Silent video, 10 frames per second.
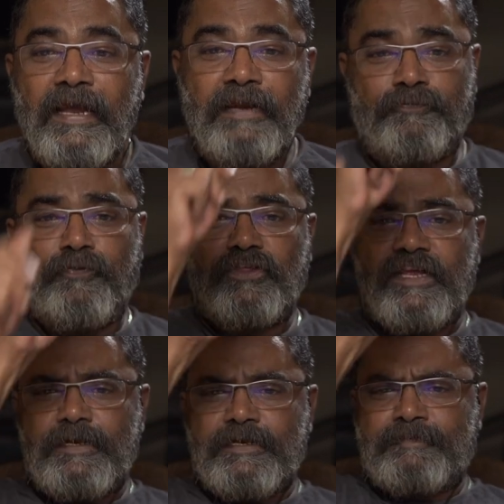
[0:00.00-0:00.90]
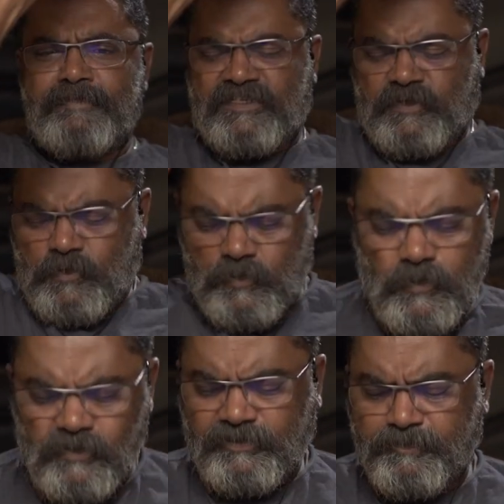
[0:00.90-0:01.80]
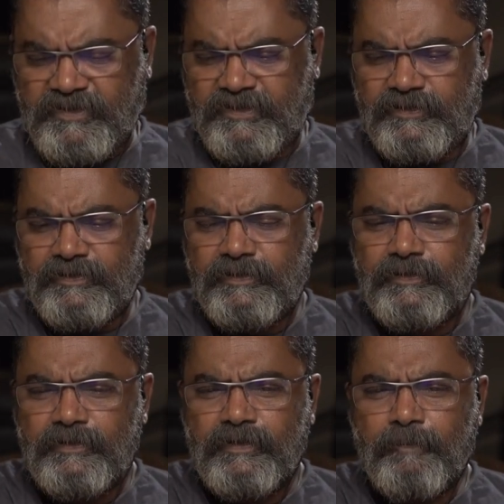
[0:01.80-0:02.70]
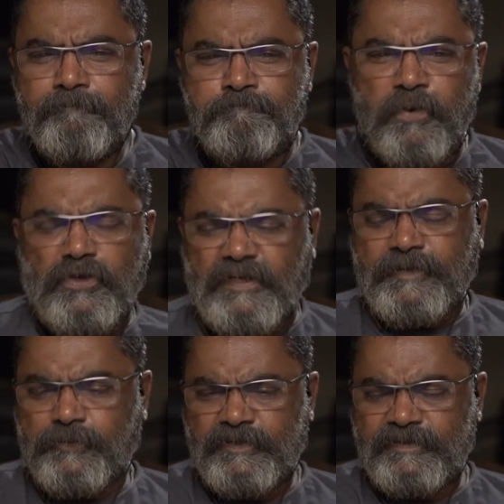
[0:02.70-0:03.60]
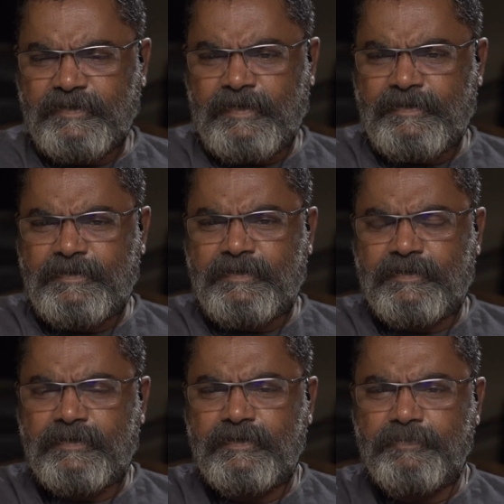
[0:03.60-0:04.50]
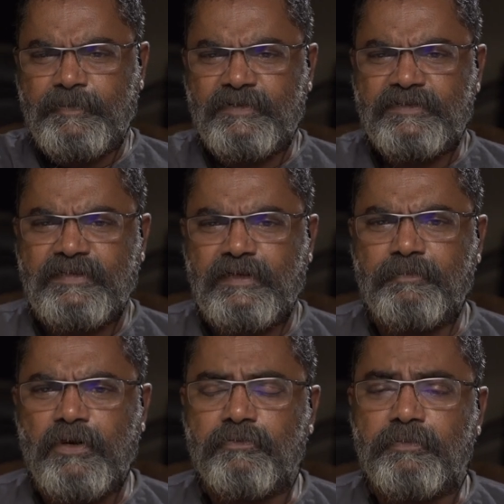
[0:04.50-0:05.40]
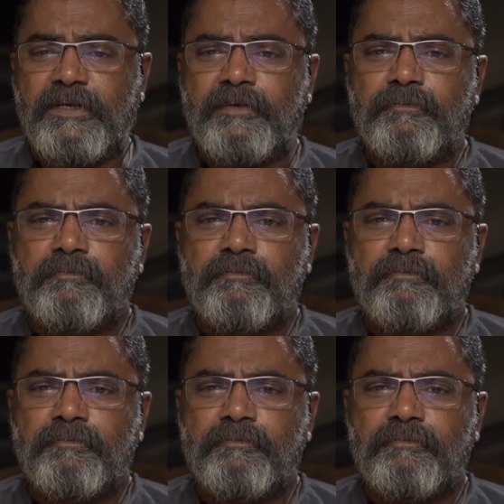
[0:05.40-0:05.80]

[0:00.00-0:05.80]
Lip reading: And for that, I must not be bought into this idea that people sell about me.